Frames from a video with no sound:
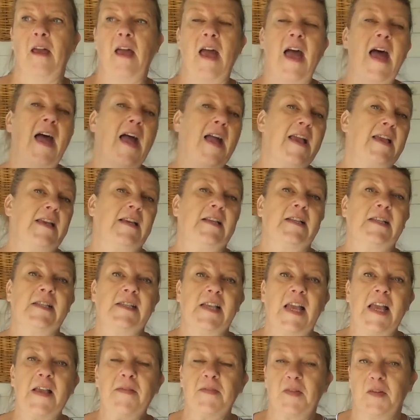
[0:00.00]
A, it
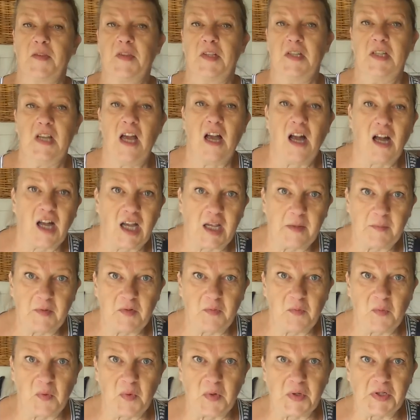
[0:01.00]
saves on the time
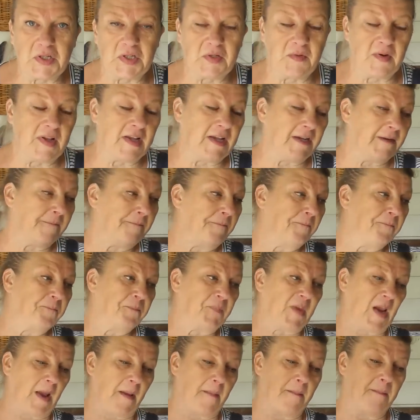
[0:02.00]
of watering,
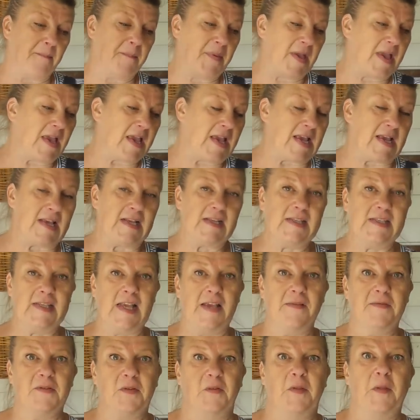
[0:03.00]
B, it
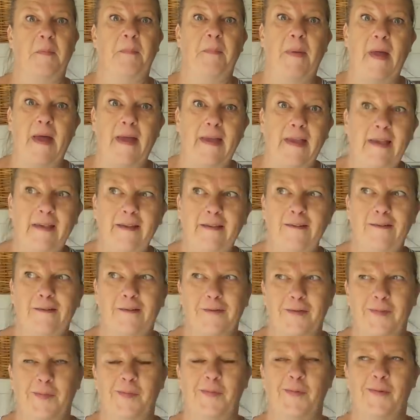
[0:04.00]
saves on the pain
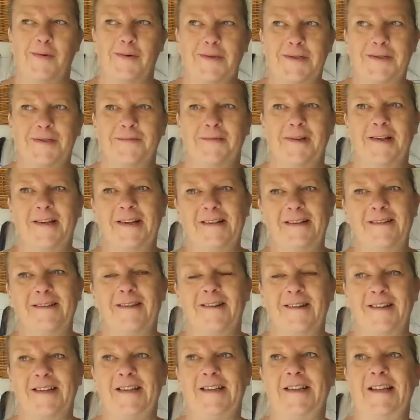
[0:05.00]
of watering,
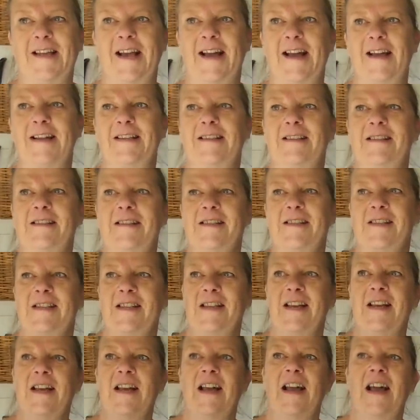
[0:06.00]
lugging cans,
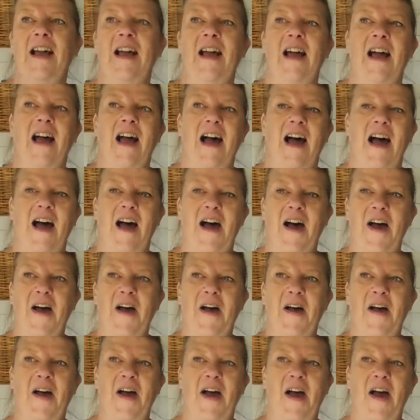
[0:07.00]

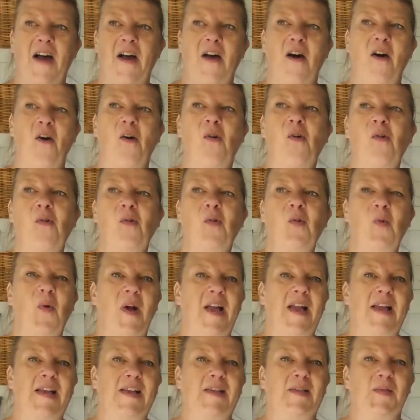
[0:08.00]
uh,
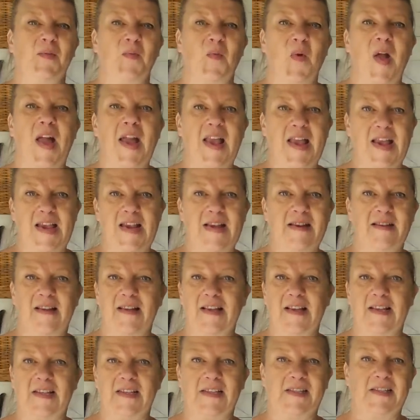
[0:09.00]
always rain
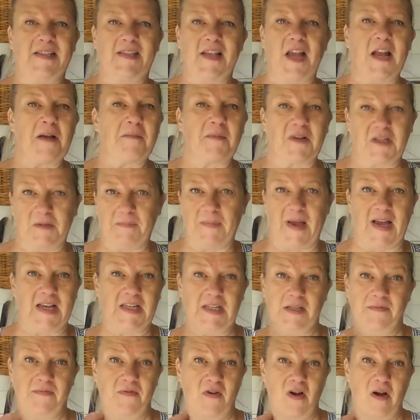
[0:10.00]
is so much
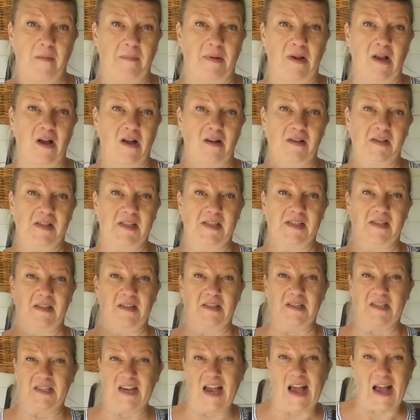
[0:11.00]
better for our plants
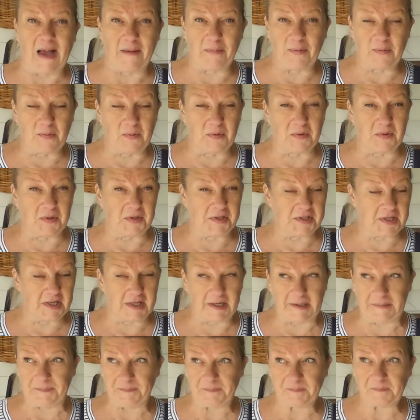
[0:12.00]
than tap
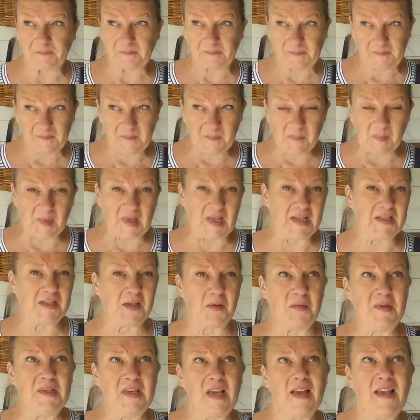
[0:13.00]
water. So
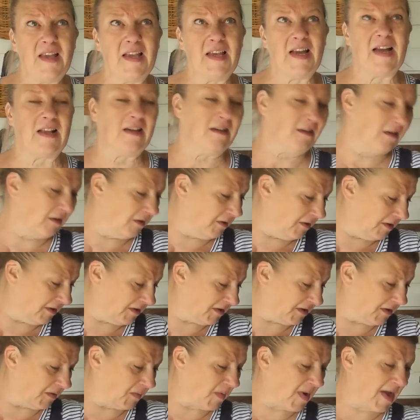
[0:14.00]
yay, hallelujah
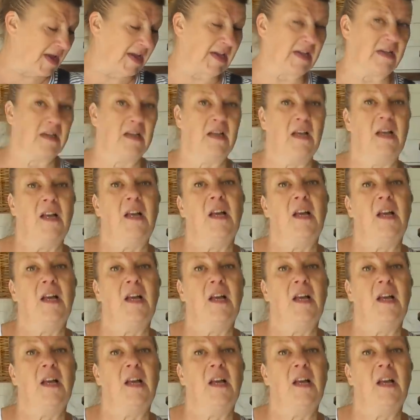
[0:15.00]
to the rain.